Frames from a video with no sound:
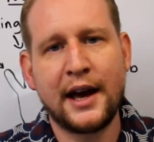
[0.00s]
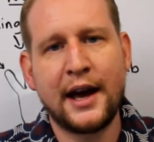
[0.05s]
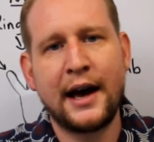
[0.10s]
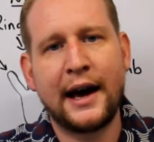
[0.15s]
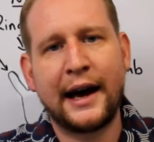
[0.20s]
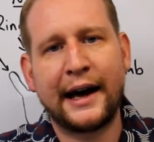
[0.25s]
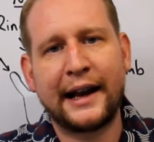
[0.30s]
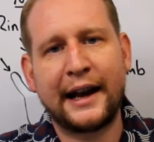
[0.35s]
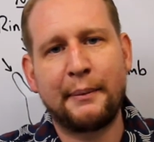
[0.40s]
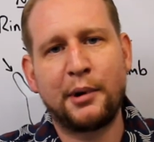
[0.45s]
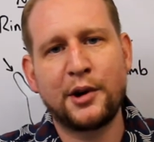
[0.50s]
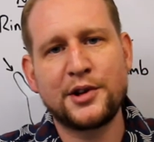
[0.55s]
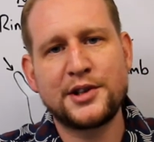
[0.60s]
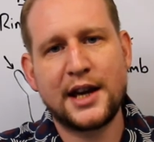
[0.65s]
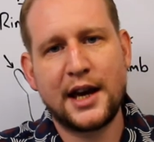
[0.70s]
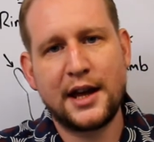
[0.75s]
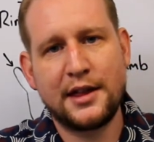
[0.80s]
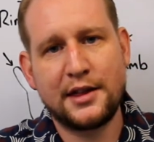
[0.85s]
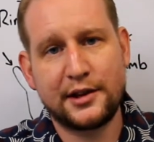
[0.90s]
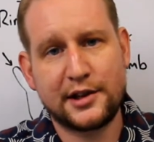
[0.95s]
and I'll put it
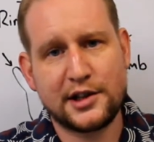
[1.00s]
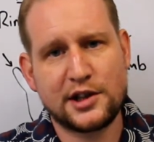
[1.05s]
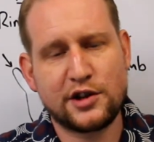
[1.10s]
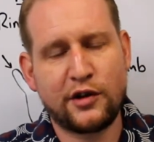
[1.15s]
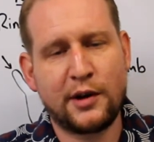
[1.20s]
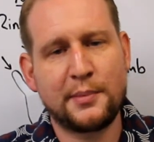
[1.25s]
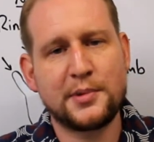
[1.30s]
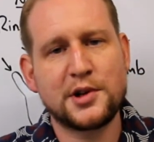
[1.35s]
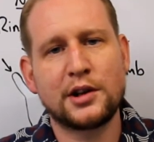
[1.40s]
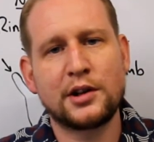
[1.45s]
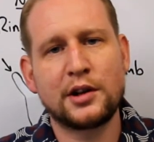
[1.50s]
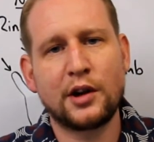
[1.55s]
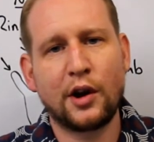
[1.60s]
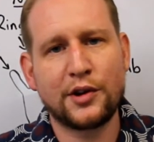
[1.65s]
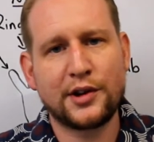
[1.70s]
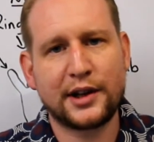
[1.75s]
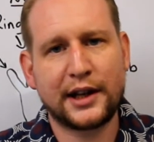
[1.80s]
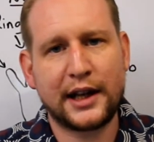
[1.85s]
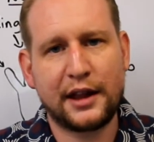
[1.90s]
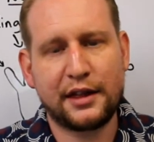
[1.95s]
in the description
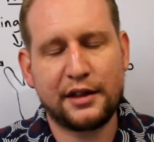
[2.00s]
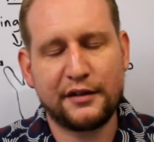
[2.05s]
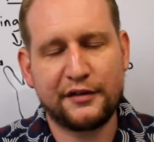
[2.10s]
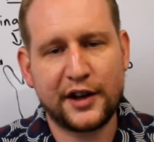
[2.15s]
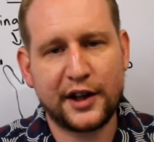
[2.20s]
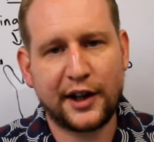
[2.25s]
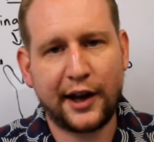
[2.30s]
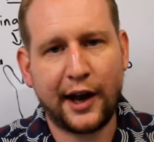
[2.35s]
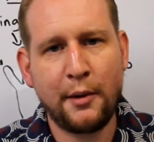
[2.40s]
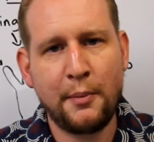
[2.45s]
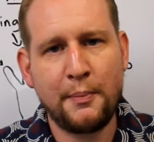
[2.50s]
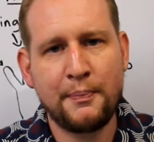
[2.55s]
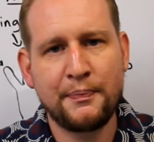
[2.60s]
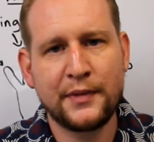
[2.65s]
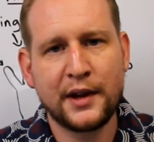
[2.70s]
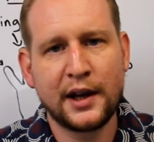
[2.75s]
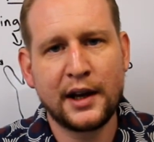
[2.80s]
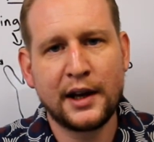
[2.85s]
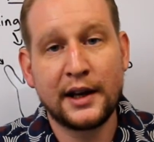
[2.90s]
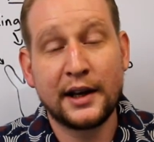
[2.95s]
underneath the video.
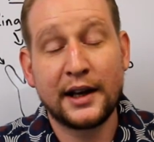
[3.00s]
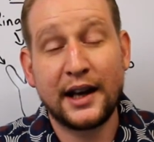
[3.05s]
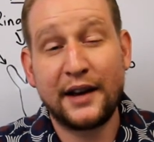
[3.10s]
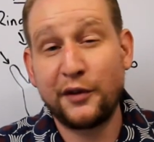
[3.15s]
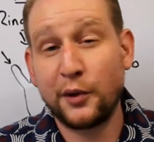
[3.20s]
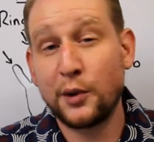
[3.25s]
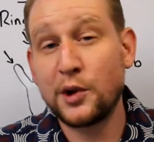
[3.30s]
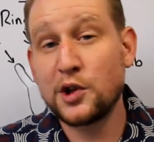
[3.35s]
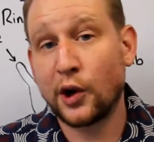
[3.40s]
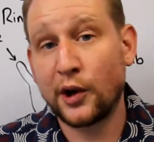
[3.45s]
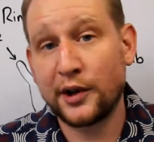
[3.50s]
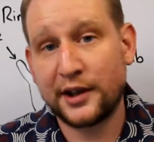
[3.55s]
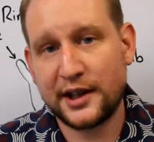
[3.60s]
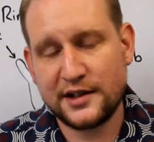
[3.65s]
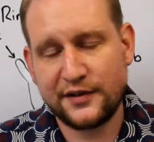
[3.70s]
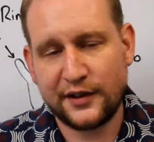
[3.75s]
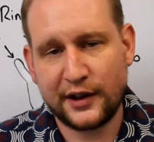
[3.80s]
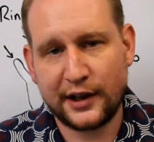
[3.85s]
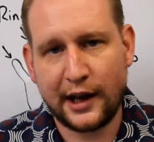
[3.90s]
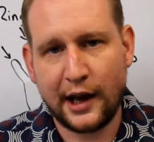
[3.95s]
If you enjoyed this
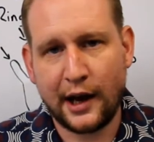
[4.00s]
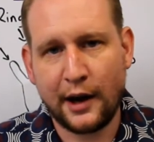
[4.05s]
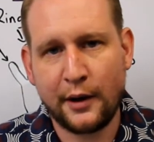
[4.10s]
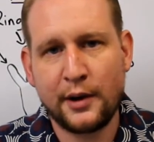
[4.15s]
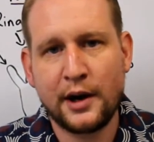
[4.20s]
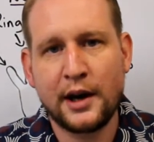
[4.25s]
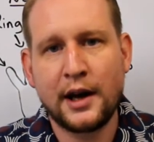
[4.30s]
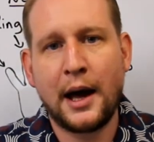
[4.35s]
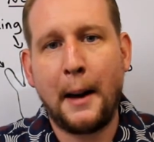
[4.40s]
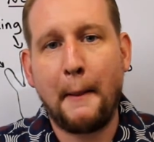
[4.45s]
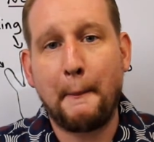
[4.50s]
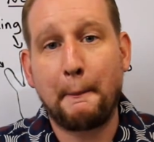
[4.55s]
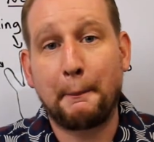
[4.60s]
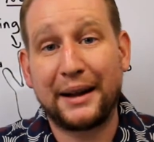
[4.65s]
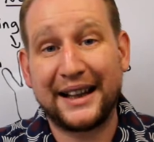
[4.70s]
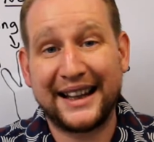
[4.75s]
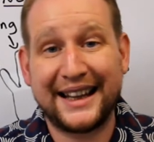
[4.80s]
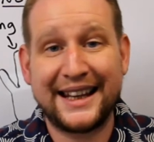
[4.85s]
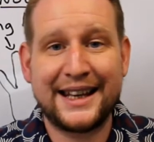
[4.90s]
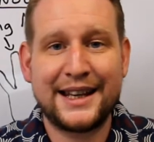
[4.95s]
video,
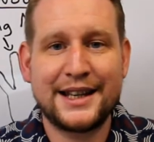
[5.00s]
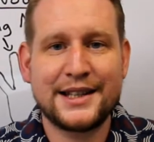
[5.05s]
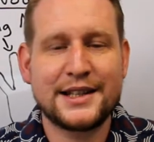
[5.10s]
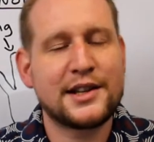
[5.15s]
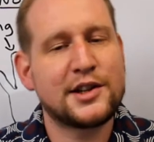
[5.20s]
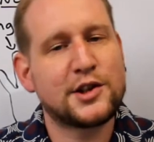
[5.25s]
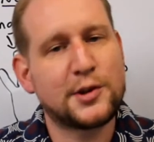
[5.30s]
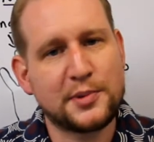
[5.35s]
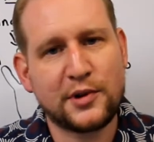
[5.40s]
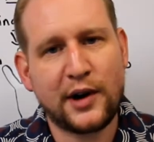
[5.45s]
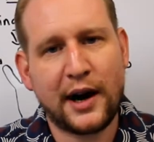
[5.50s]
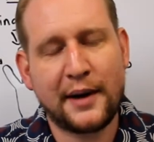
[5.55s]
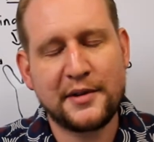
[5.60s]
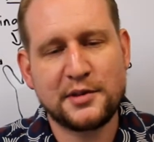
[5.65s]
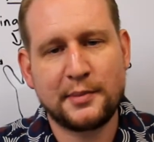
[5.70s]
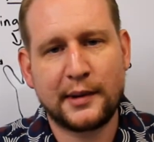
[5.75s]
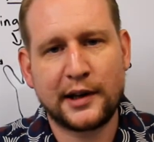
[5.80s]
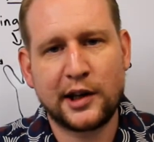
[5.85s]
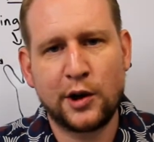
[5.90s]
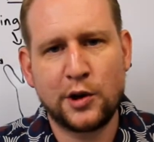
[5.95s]
please subscribe to
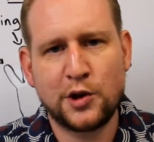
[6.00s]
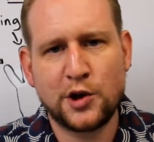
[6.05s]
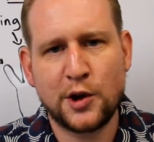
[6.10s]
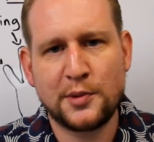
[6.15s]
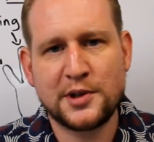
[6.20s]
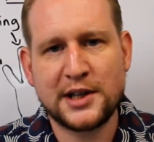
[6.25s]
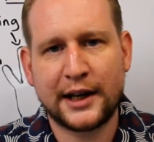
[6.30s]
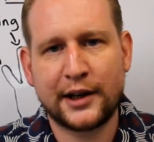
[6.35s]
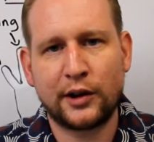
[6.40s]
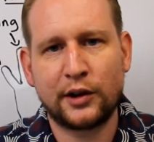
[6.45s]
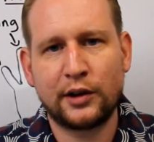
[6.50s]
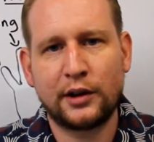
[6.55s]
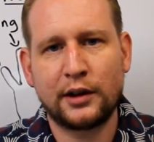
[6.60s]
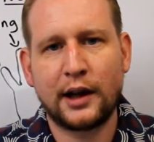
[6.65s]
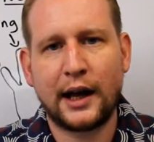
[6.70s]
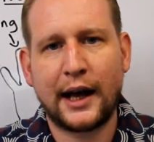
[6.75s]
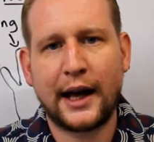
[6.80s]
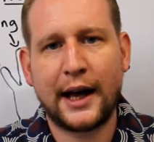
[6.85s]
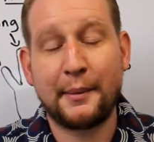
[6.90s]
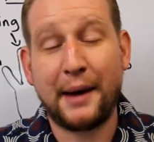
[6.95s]
my YouTube channel.
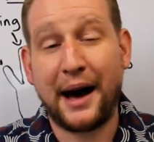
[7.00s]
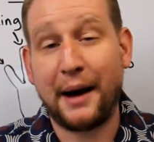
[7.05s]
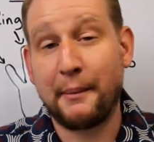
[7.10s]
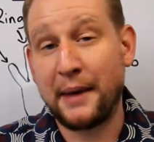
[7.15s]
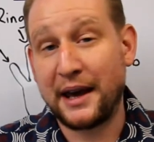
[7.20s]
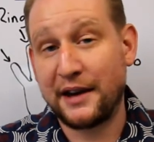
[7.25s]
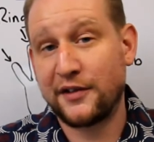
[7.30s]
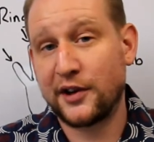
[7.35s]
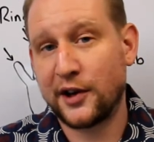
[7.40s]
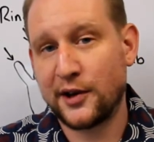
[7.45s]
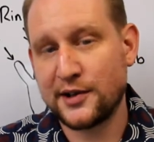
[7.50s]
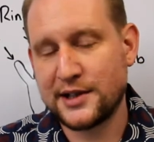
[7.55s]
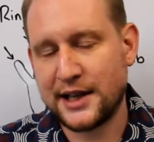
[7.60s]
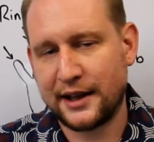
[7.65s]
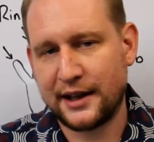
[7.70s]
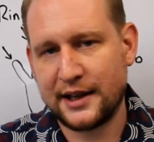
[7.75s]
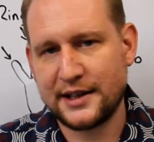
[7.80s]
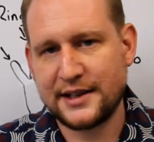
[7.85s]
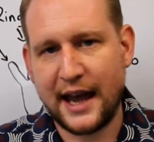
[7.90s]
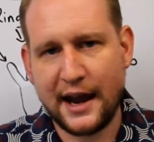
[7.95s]
I'll make videos like
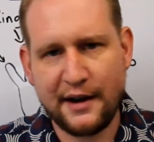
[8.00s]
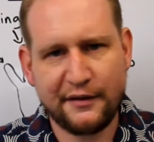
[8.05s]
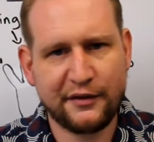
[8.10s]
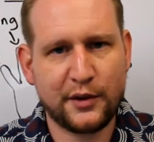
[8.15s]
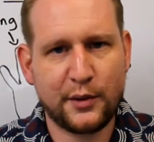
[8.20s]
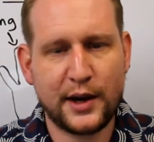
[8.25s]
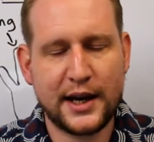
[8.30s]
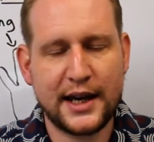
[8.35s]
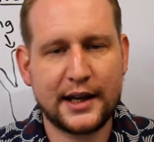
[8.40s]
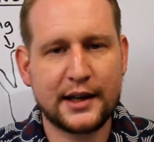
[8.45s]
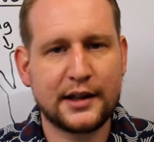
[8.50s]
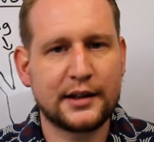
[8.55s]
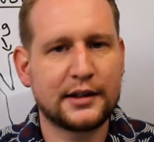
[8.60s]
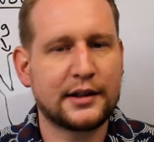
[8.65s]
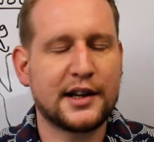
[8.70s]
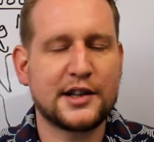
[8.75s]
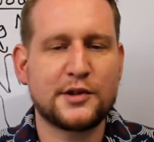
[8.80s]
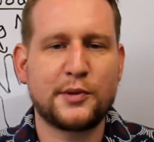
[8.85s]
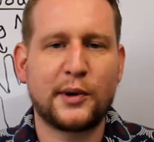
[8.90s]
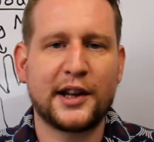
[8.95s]
this every week,
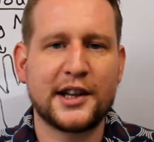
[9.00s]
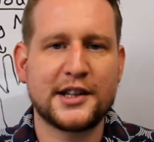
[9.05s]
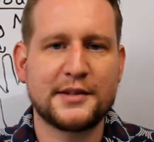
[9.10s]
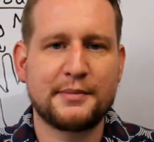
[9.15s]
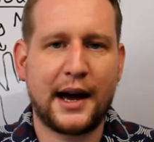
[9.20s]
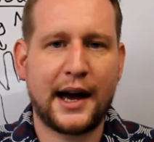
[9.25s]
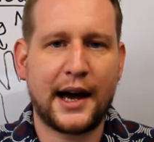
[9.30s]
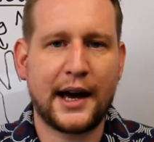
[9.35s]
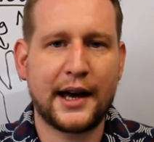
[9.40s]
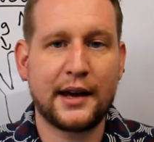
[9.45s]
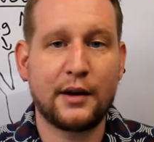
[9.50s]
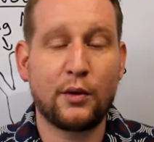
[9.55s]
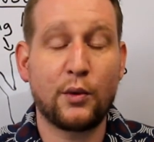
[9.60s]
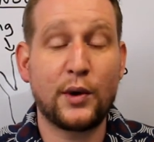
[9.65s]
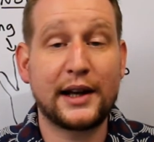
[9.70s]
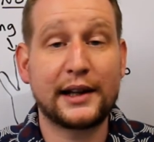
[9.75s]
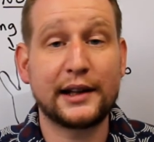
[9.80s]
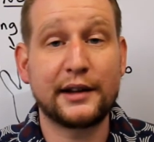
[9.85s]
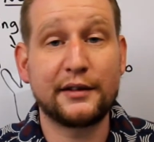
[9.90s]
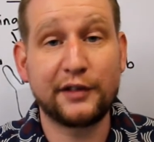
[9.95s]
as well as my
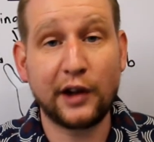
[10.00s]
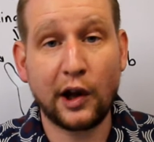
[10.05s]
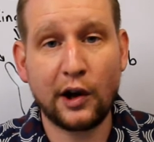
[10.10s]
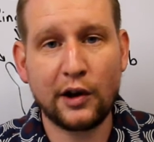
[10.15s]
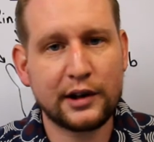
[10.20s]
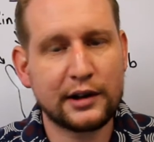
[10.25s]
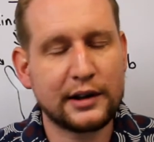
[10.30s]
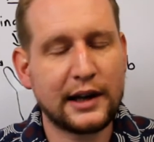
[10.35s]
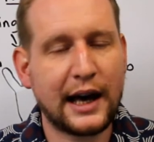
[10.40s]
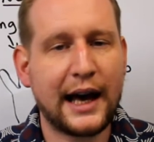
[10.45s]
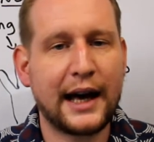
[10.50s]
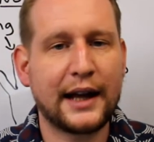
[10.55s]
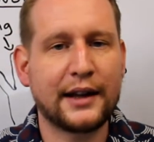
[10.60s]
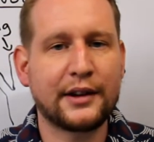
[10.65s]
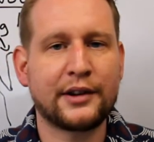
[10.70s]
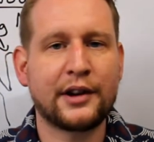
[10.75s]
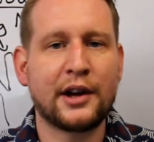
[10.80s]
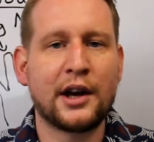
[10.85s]
weekly vlog and